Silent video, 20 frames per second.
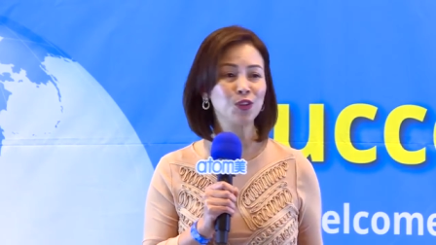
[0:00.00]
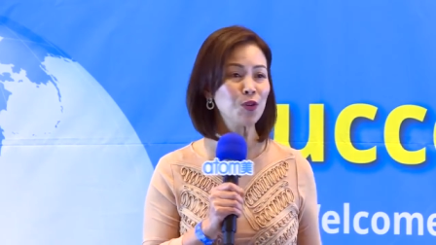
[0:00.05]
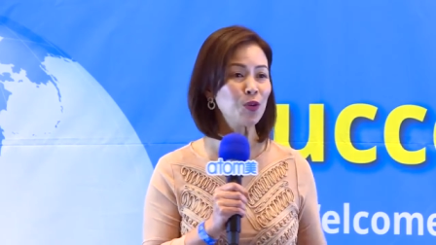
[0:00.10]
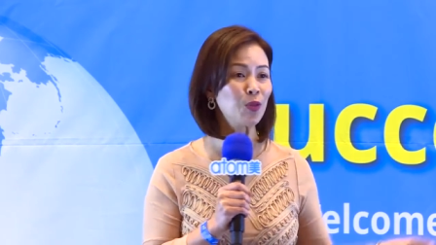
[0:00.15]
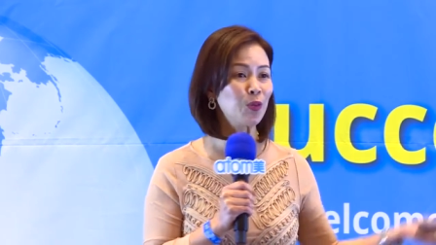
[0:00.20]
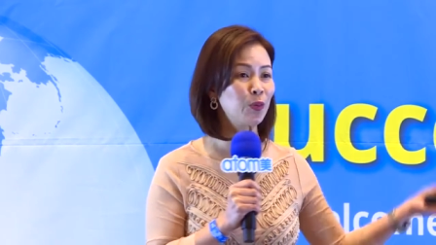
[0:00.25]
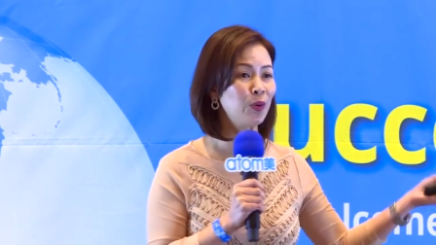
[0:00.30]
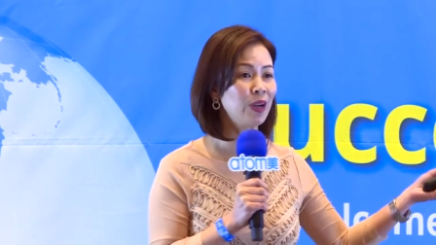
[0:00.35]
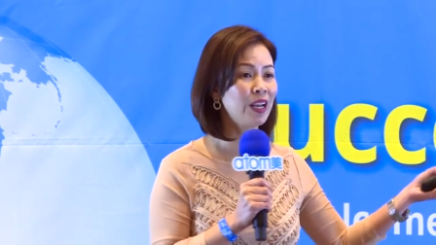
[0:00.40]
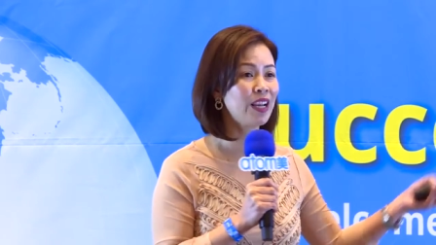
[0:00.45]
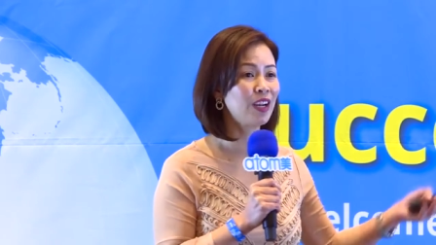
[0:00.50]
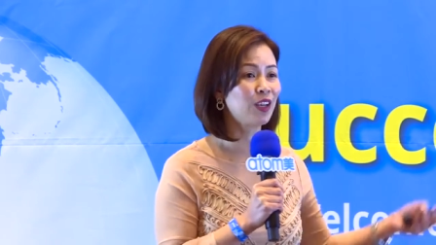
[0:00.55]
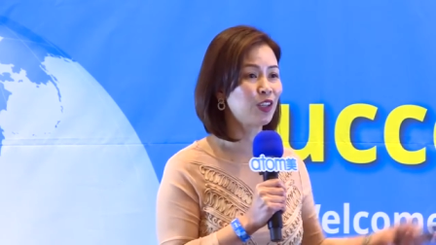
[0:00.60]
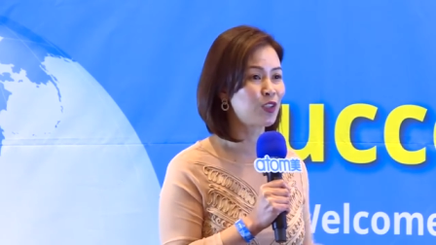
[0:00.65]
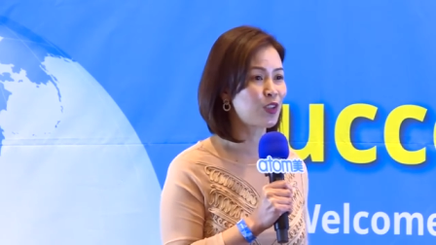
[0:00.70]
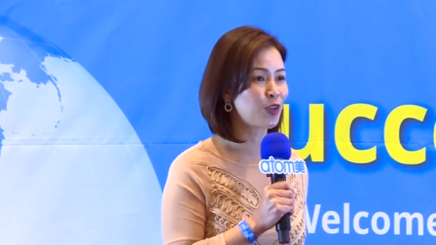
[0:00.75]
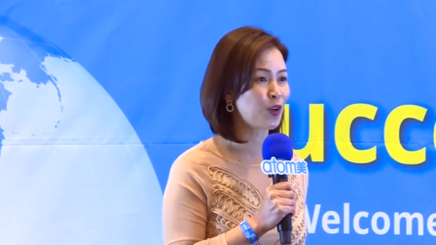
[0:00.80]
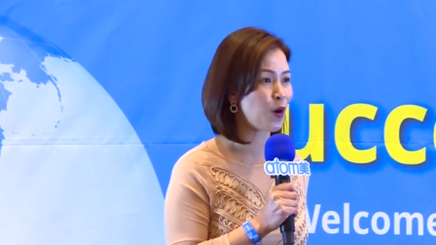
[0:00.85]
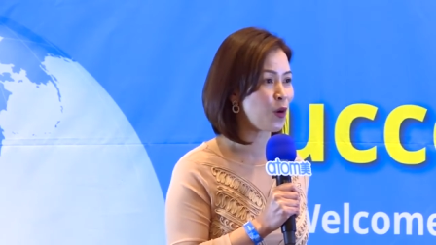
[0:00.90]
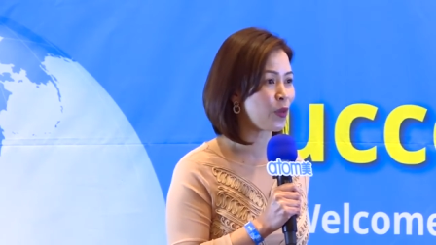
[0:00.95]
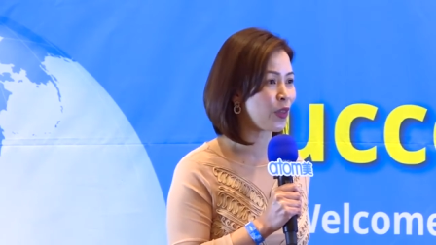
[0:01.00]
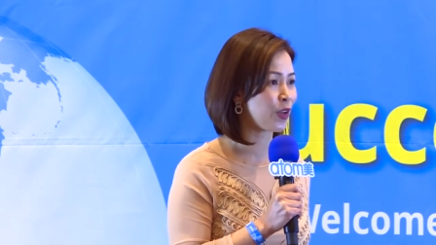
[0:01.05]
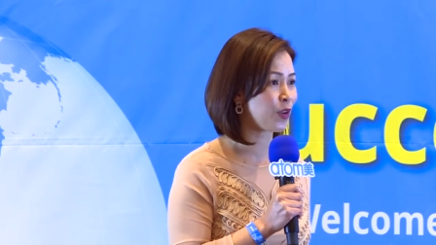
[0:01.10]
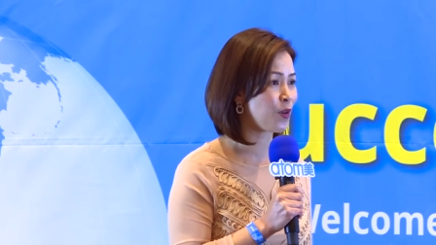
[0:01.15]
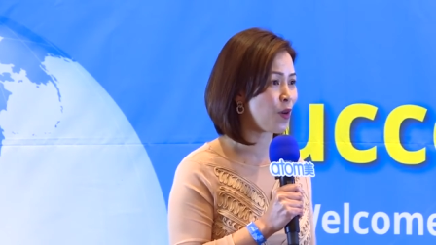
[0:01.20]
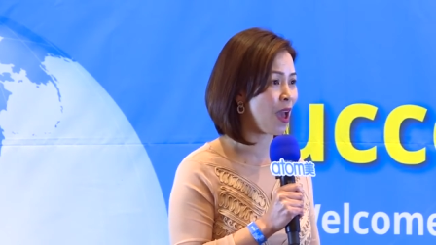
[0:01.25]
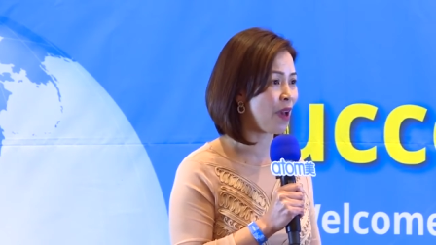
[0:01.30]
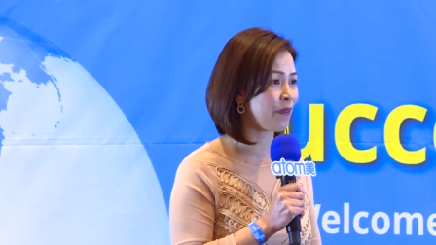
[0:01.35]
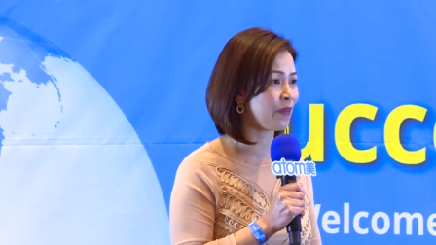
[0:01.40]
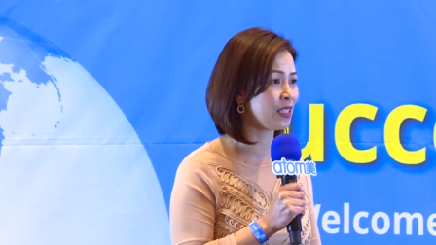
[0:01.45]
2-3 years ago that
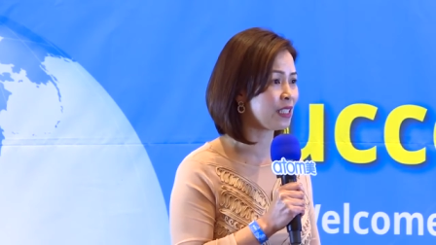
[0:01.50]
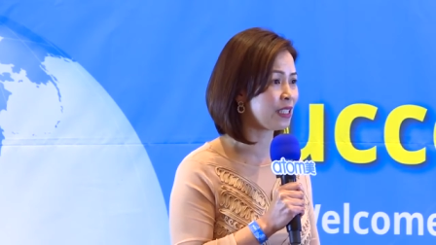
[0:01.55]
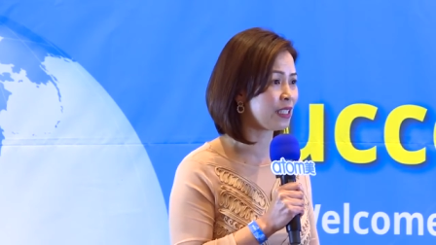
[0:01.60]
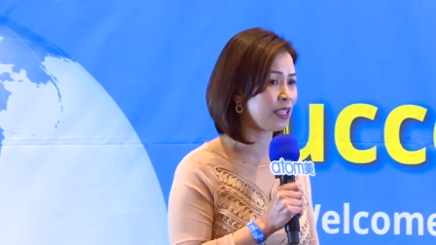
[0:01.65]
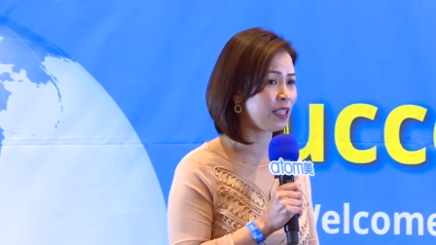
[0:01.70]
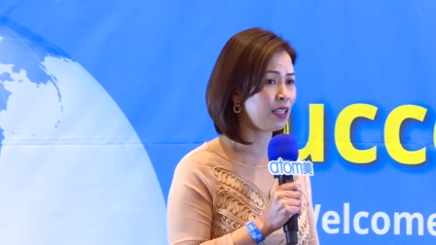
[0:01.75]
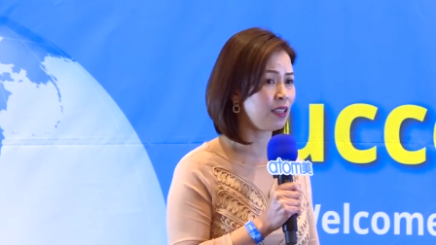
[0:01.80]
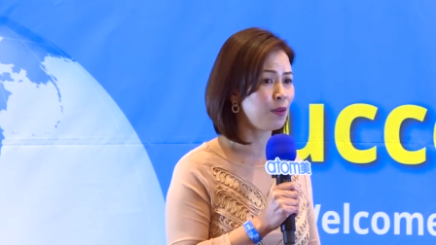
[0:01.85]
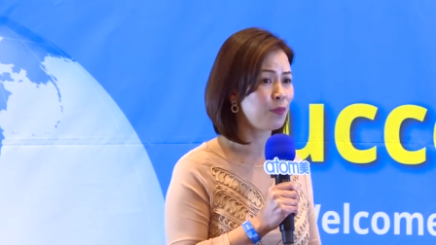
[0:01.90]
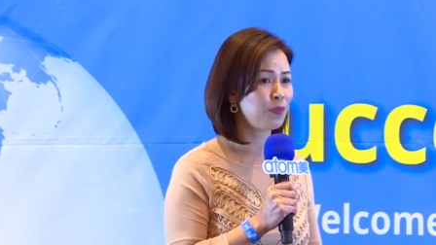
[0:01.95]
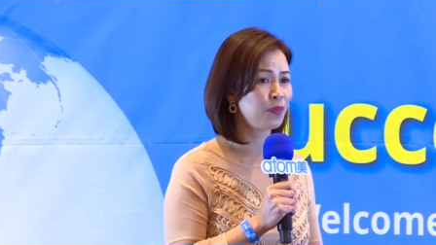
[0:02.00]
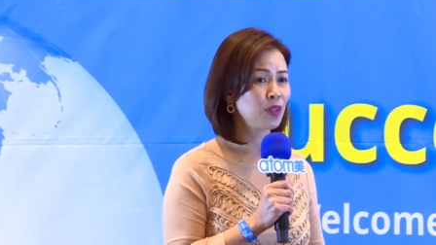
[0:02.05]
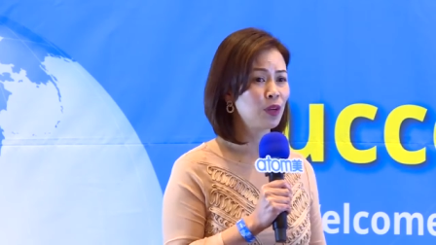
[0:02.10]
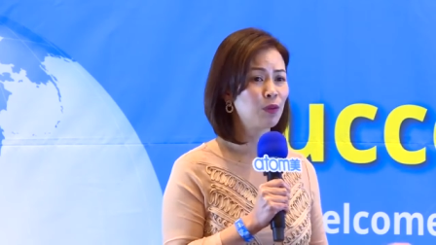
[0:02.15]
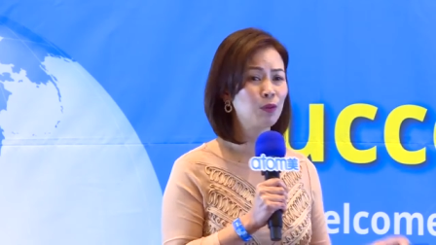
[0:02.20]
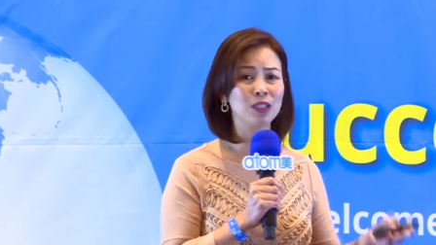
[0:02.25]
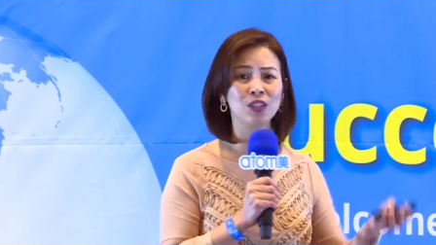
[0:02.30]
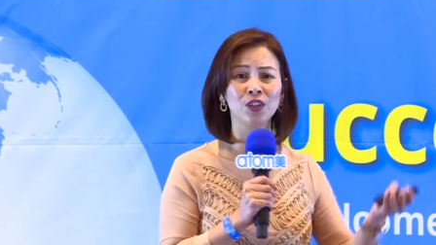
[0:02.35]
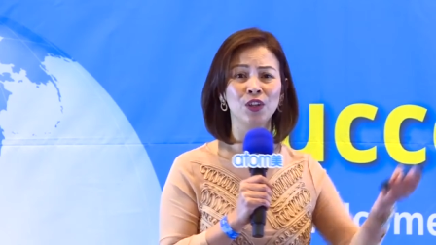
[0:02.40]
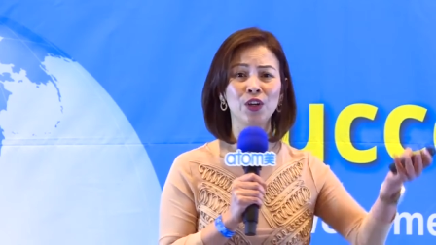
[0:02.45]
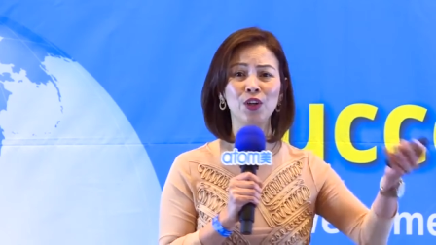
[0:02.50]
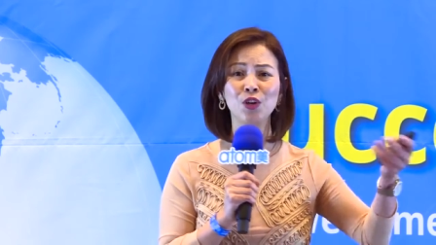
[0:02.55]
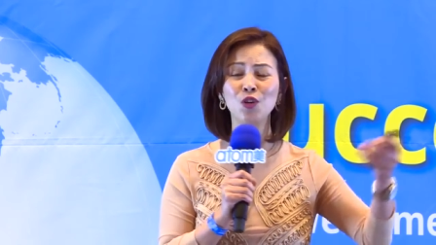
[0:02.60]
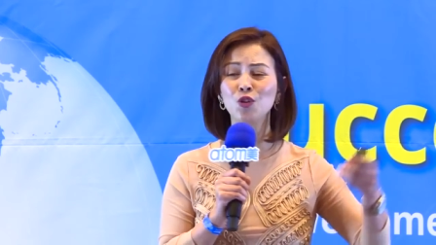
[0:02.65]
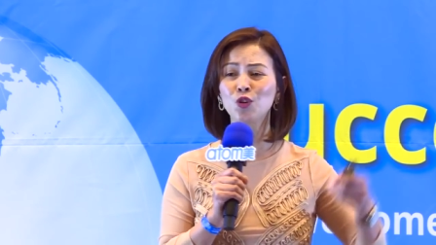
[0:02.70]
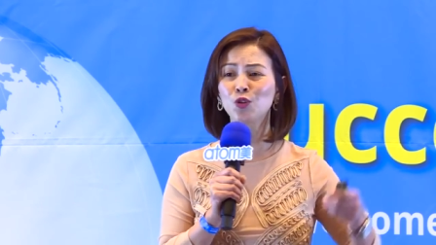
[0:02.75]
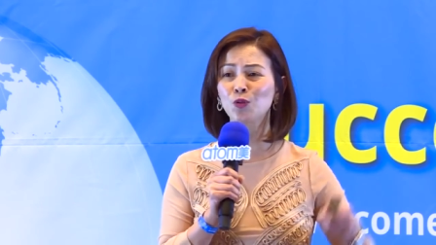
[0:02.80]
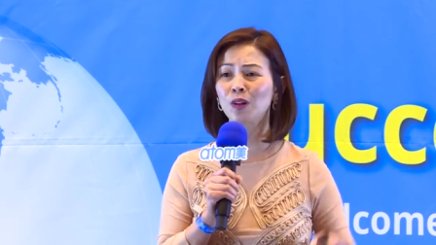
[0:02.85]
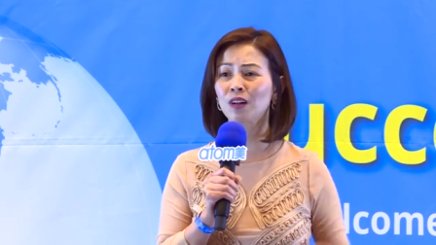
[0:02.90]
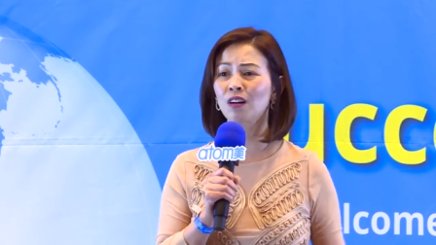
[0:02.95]
you haven't seen, what's their
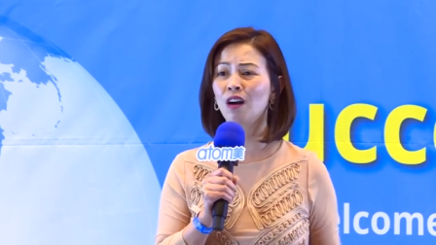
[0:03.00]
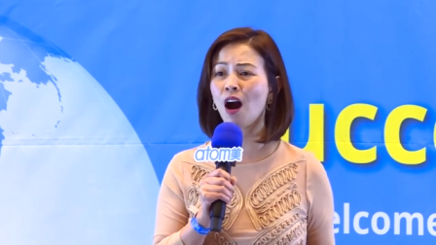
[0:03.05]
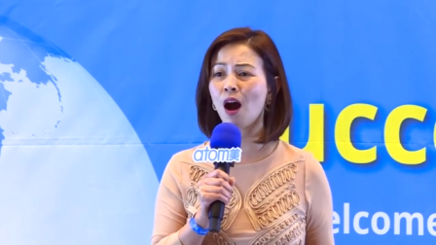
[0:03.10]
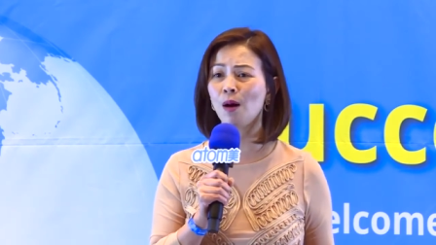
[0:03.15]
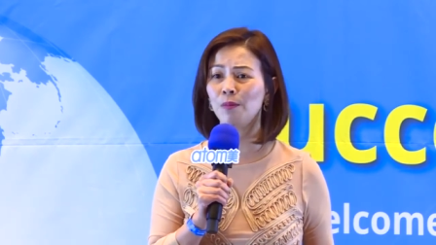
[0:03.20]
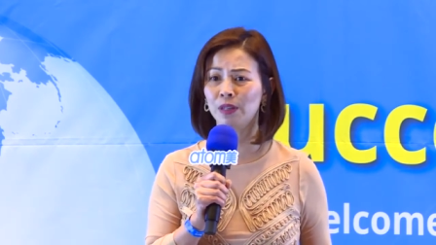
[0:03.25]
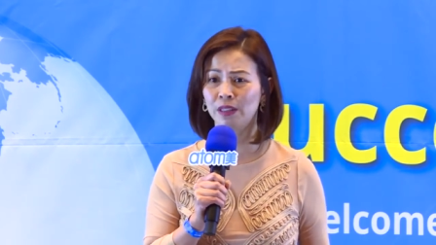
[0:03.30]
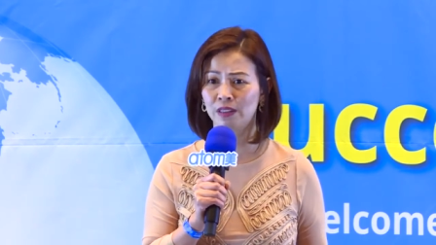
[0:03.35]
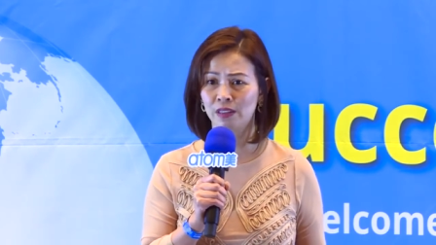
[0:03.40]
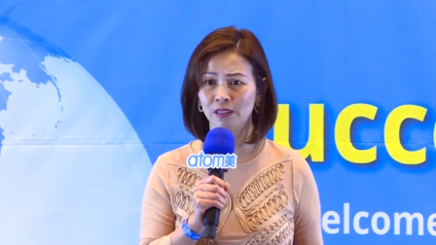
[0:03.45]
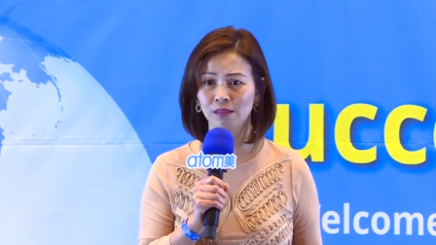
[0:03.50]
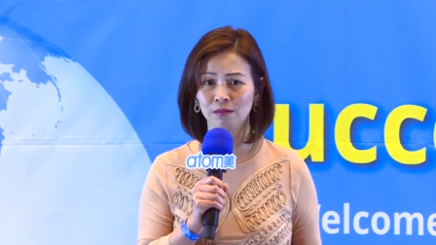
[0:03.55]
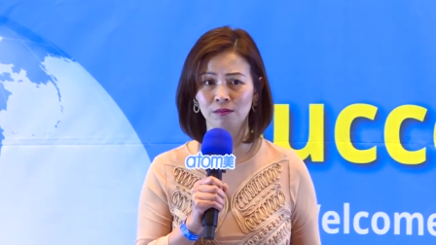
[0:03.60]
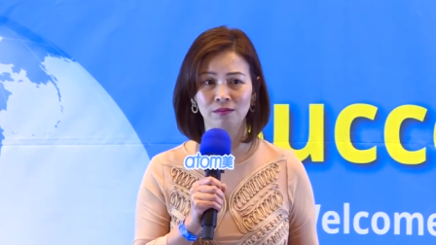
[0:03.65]
usual comment?